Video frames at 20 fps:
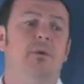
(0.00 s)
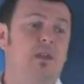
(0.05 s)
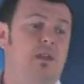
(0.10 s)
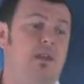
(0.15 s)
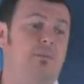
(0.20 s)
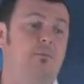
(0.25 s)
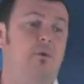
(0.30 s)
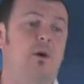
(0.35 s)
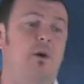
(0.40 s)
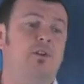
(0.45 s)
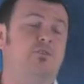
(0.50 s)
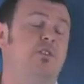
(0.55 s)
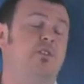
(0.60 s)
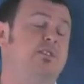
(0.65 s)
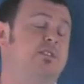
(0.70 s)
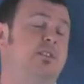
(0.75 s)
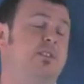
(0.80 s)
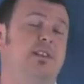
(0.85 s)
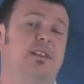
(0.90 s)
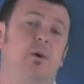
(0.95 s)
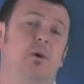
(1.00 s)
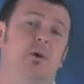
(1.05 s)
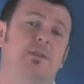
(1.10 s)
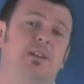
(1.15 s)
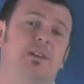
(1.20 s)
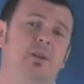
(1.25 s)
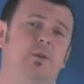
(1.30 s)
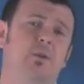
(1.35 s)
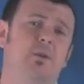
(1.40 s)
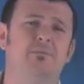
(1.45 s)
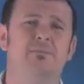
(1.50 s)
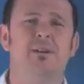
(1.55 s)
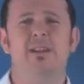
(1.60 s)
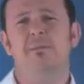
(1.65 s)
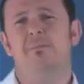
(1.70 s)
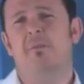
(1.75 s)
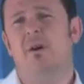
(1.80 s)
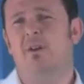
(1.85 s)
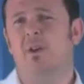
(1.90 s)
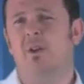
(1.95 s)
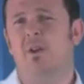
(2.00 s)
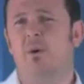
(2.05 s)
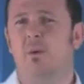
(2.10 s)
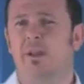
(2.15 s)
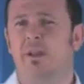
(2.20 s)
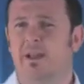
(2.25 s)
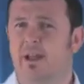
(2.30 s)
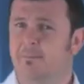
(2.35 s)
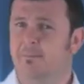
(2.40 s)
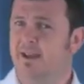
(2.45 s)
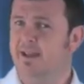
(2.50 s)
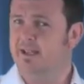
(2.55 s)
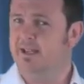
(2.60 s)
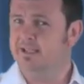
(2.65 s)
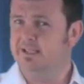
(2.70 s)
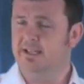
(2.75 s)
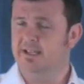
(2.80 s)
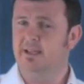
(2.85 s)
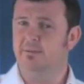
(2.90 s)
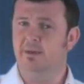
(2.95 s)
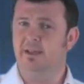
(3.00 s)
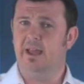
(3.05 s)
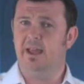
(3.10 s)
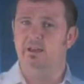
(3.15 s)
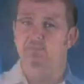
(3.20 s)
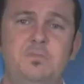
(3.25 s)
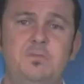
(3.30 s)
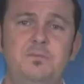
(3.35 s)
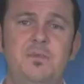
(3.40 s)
You might trust that they know what they're doing, but you might not want to come back and see them again.